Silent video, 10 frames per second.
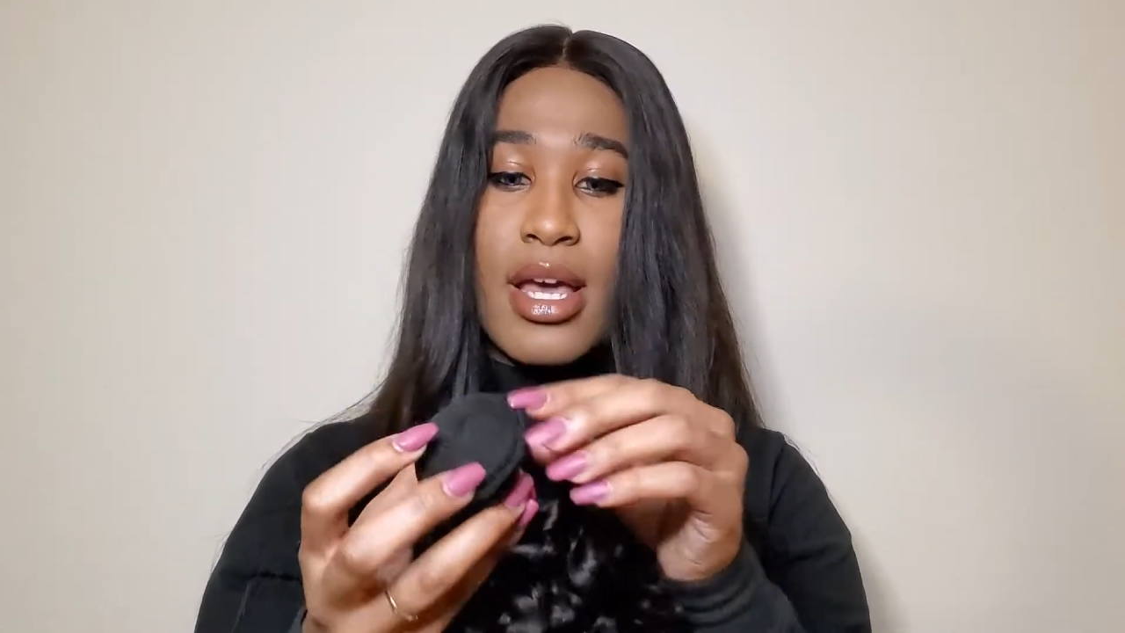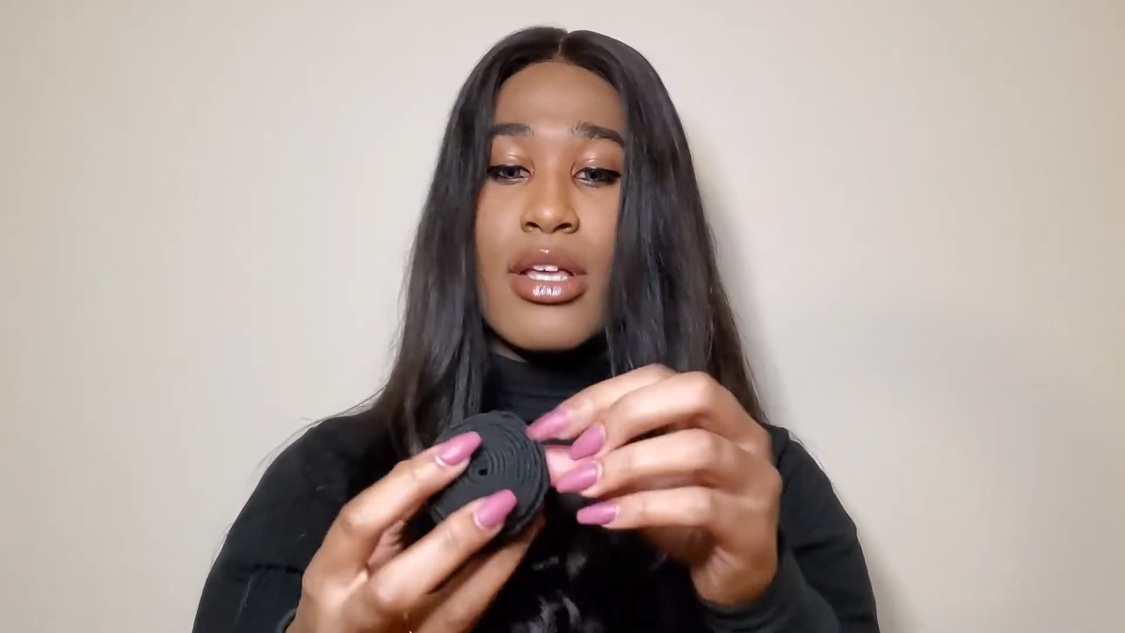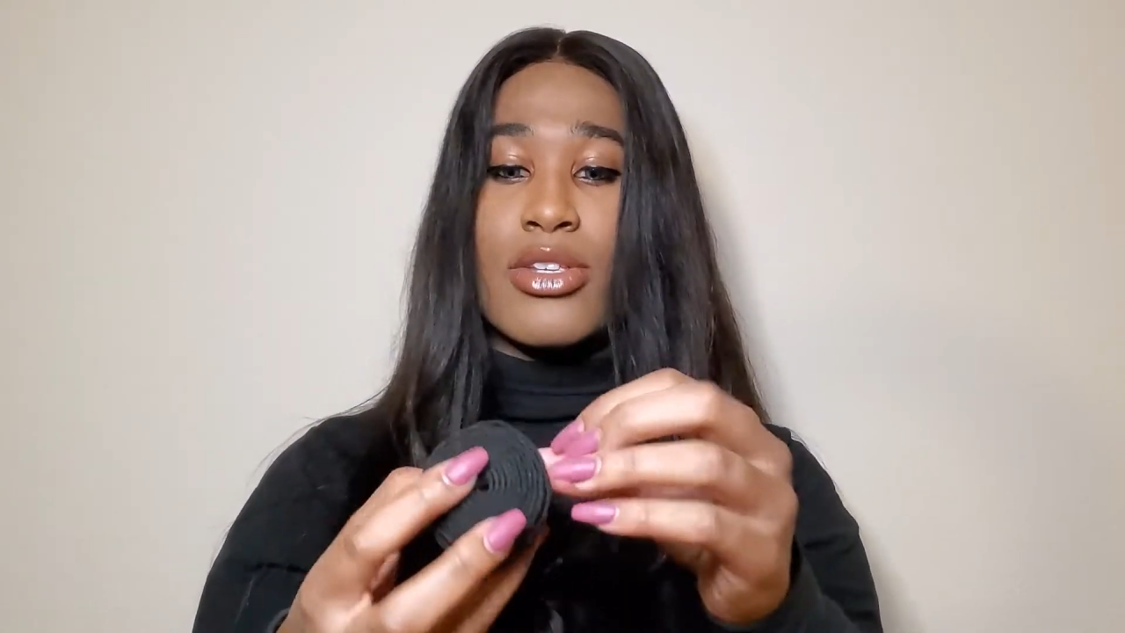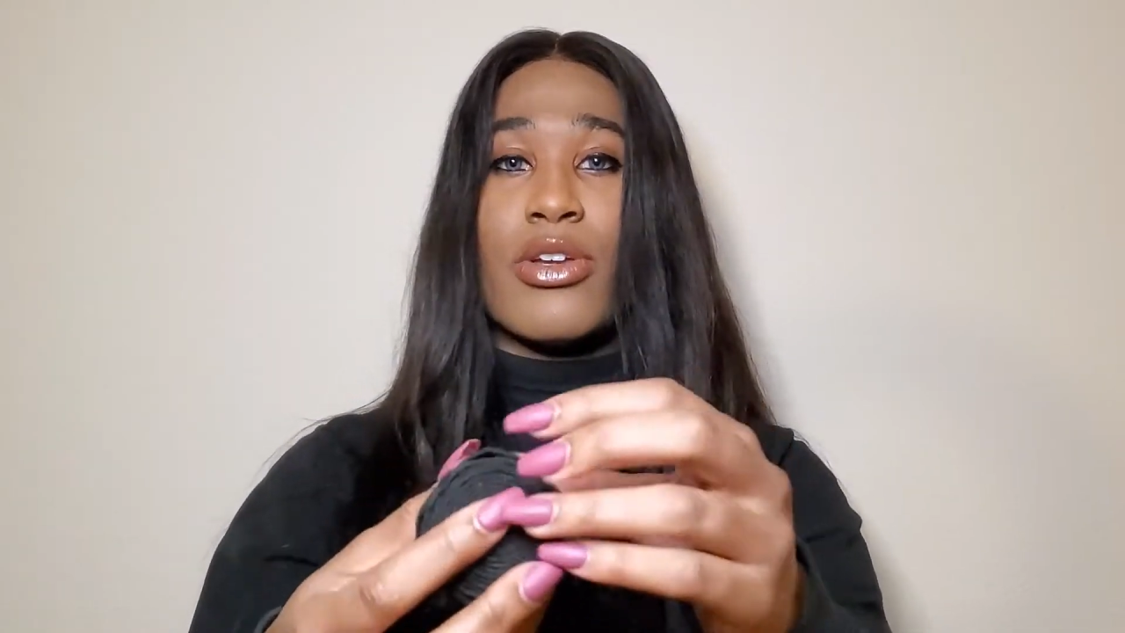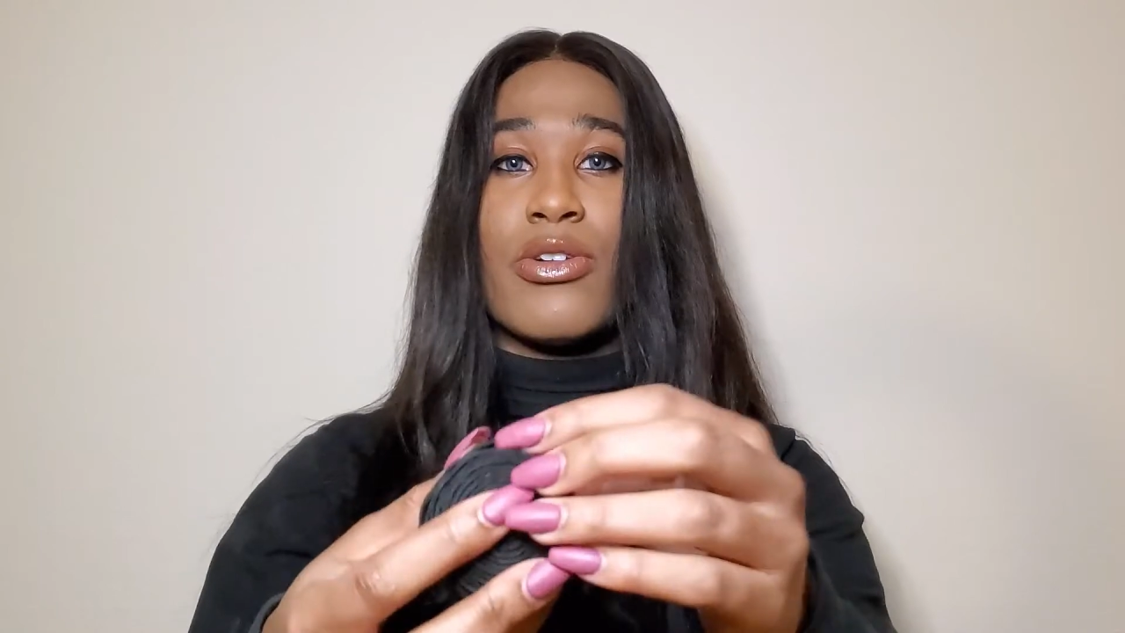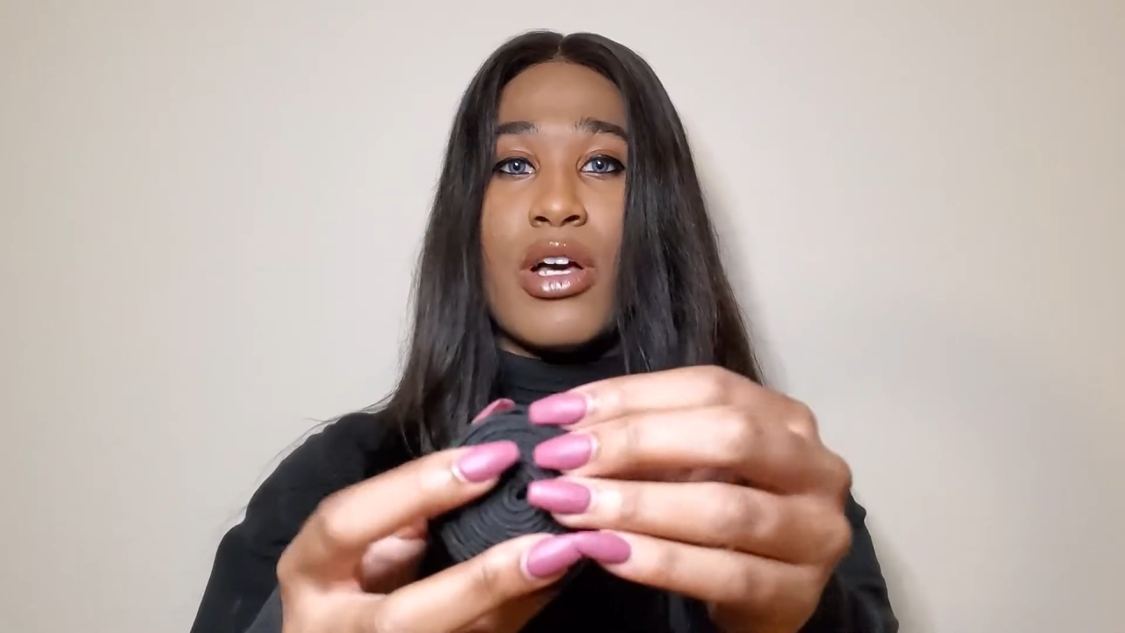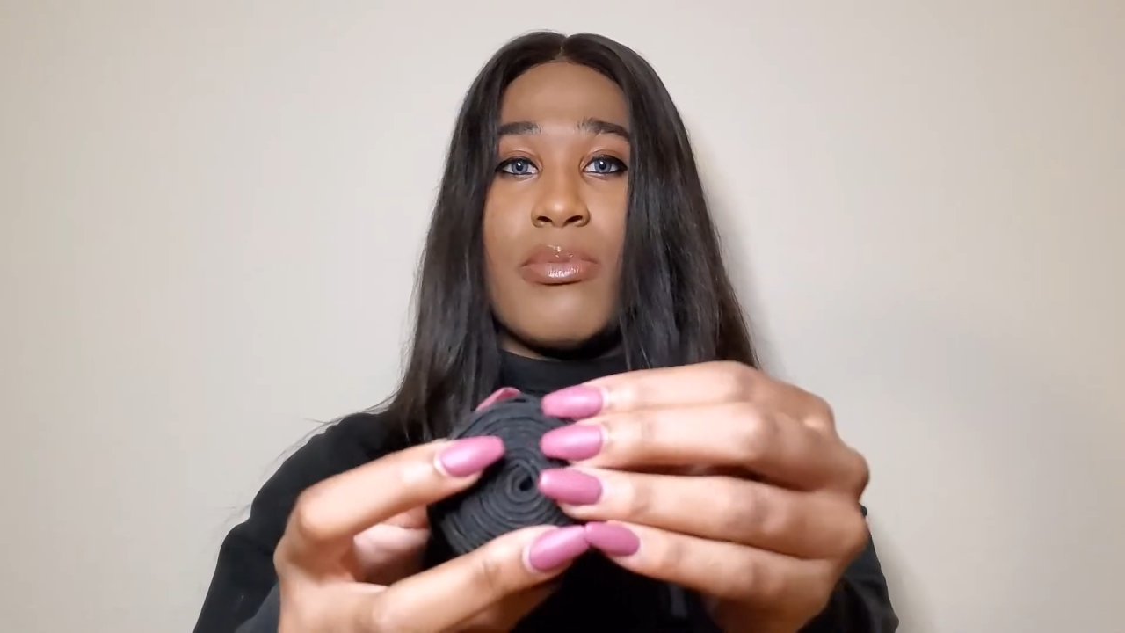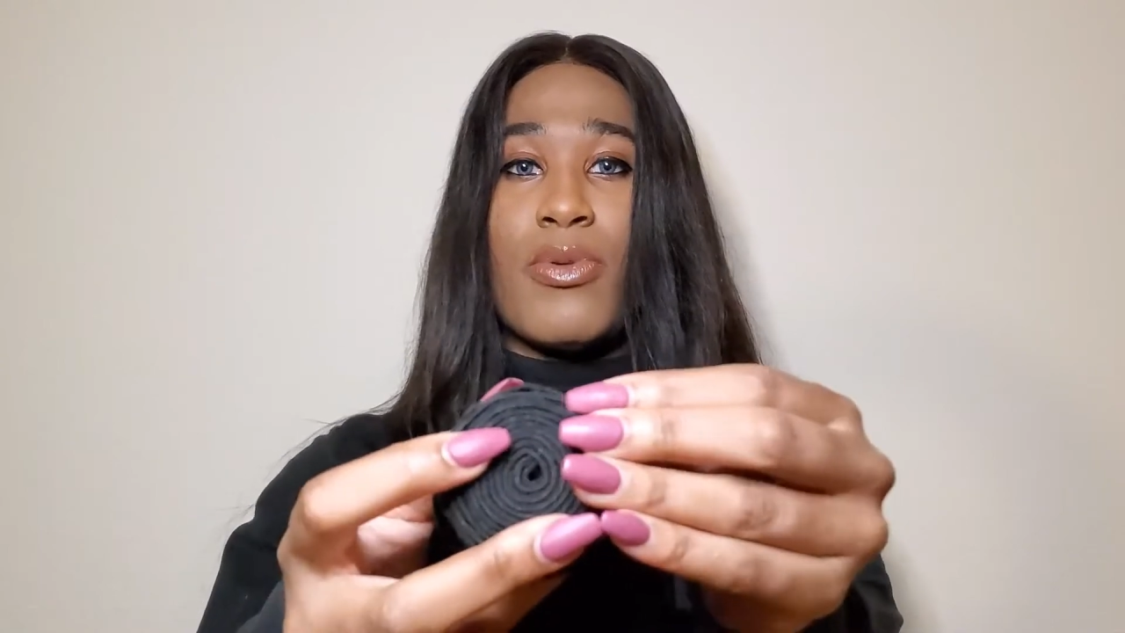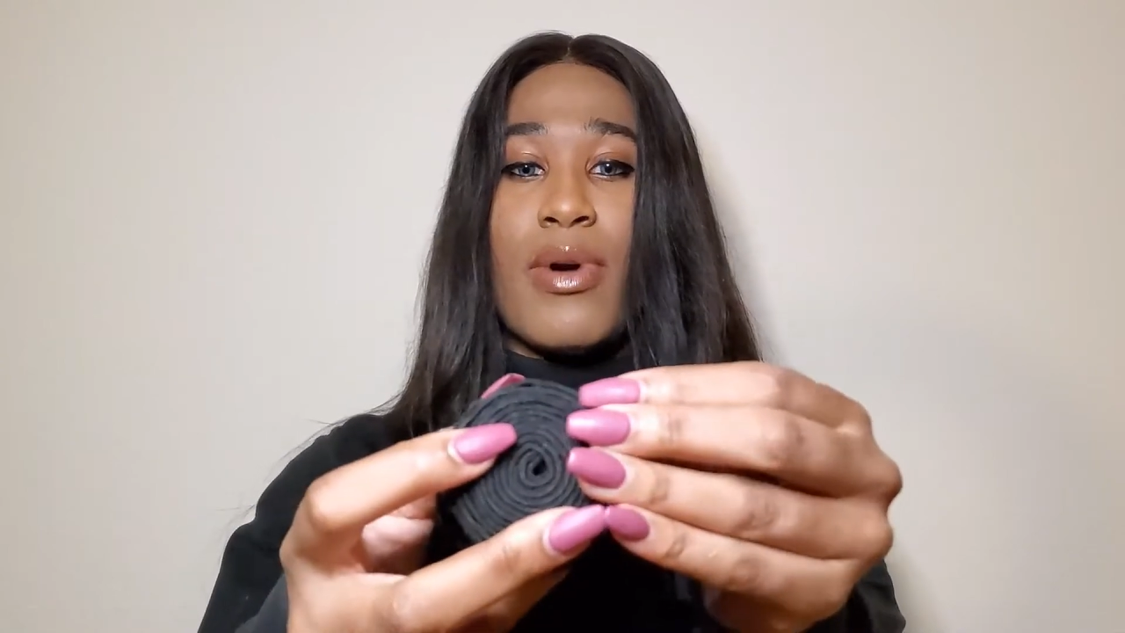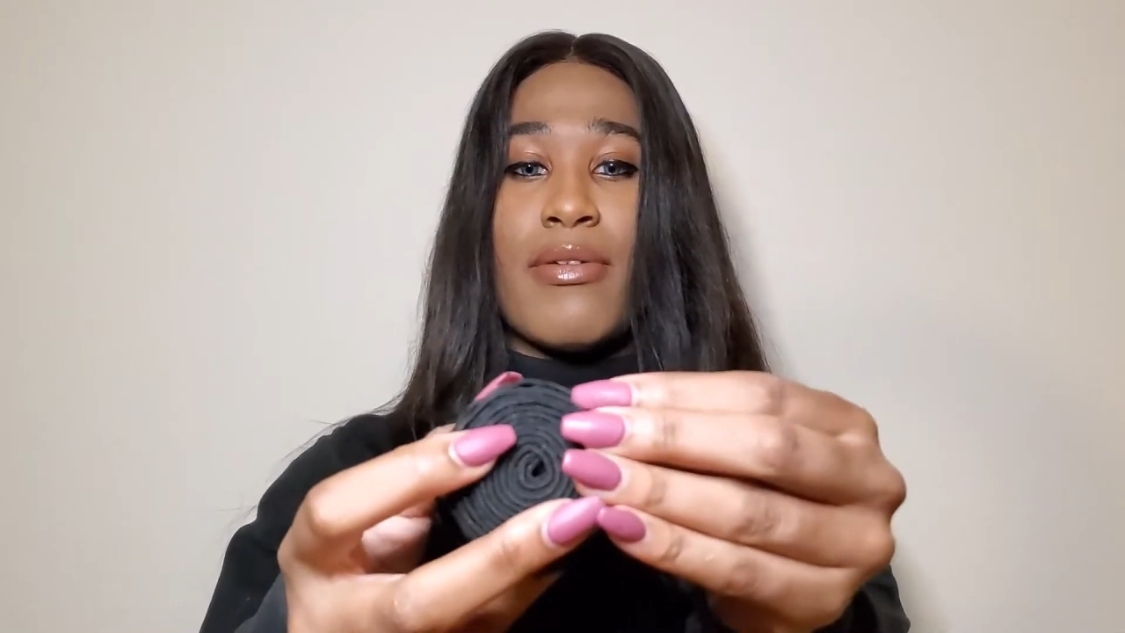So they're
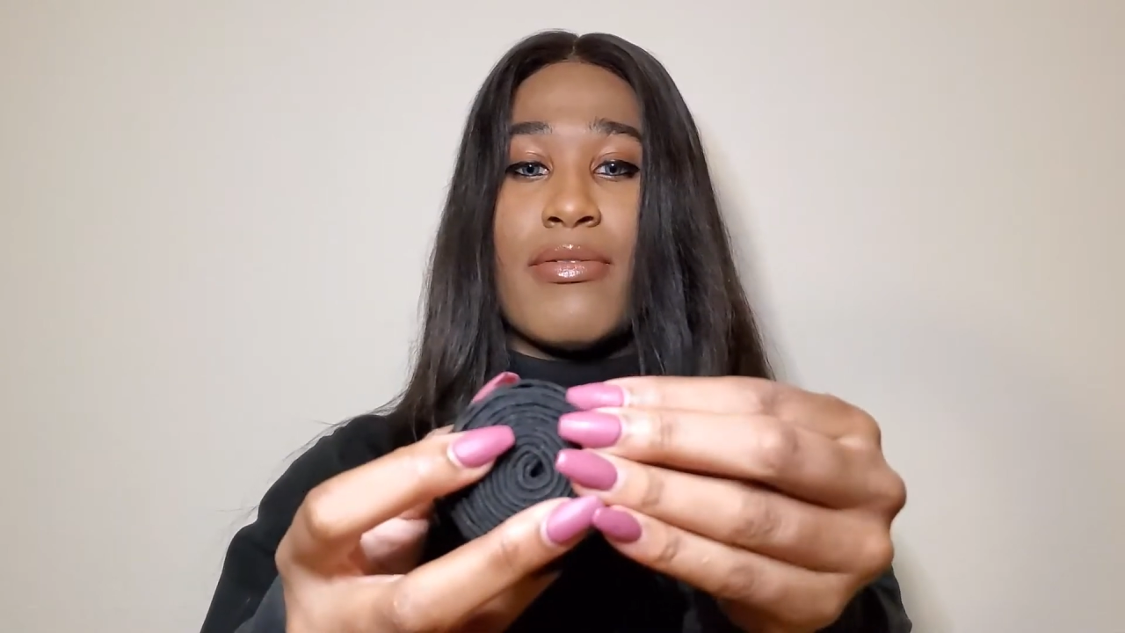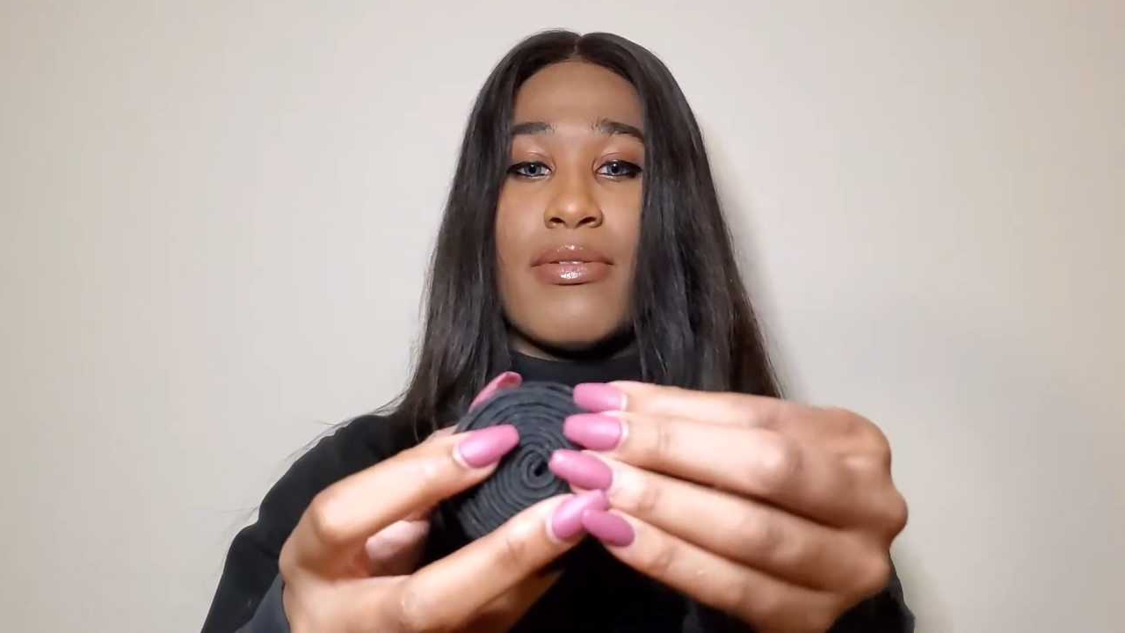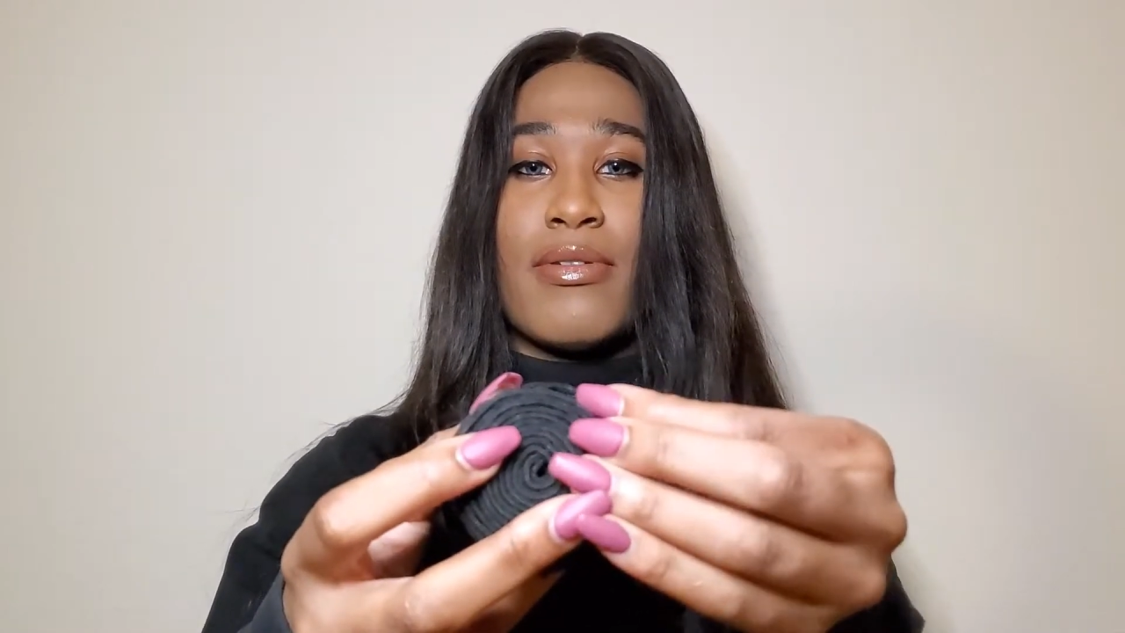double weft.